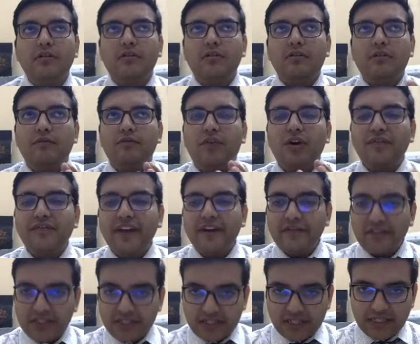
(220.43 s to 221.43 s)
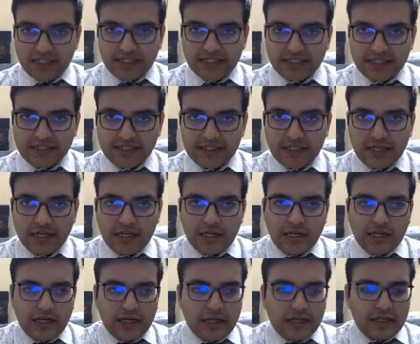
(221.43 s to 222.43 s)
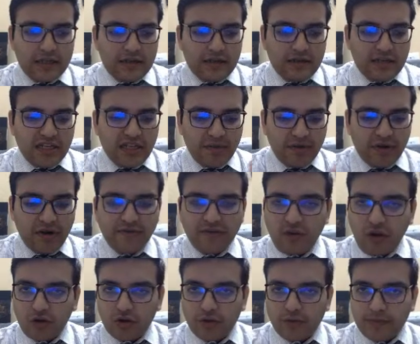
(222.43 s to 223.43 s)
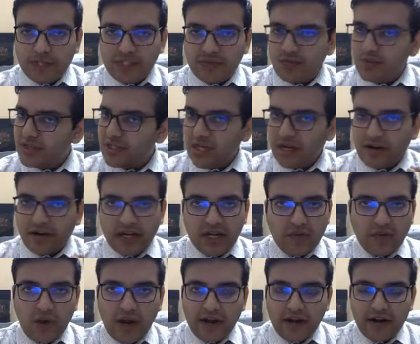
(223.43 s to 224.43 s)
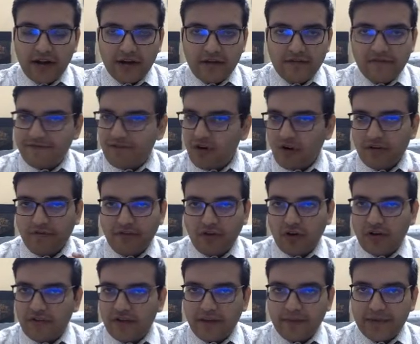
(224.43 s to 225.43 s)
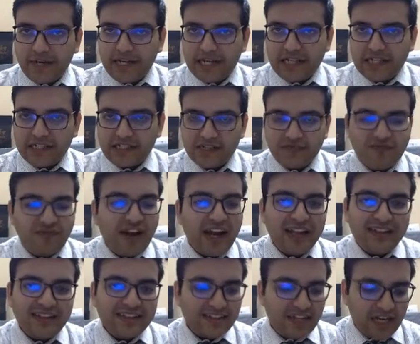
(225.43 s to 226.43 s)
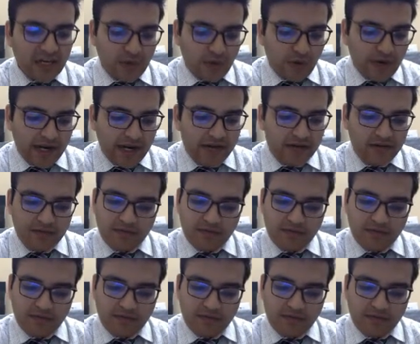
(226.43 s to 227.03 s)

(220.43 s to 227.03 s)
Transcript: what we have discussed is number of documents which are required for foreign remittance. Why these are required?